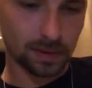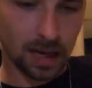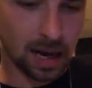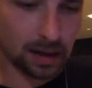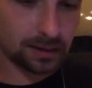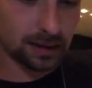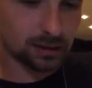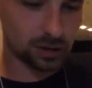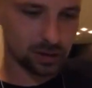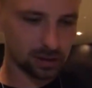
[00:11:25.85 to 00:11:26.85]
Yeah, and then
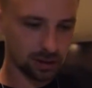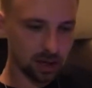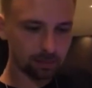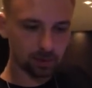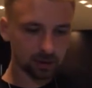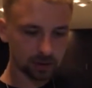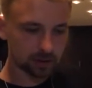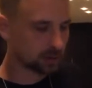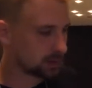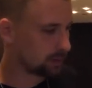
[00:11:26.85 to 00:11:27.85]
just uh, upload
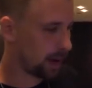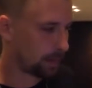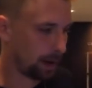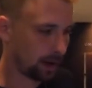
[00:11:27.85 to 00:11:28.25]
it to the back.